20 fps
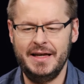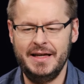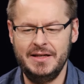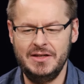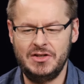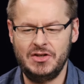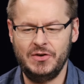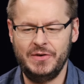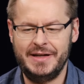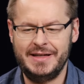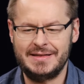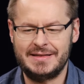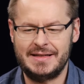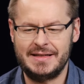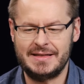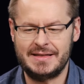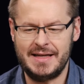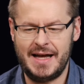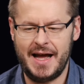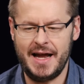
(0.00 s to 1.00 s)
into his
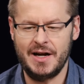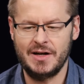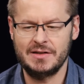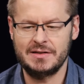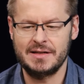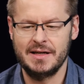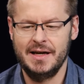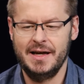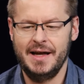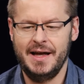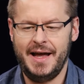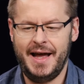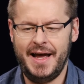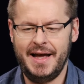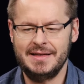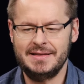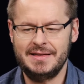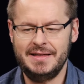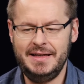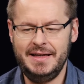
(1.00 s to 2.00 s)
desires
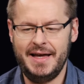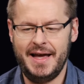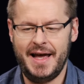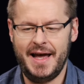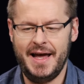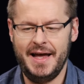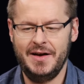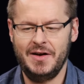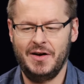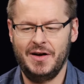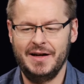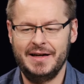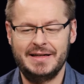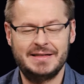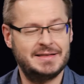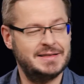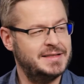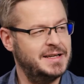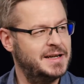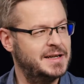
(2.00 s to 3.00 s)
as he had on
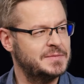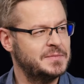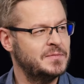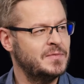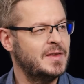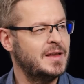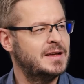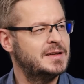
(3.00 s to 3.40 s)
his tongue.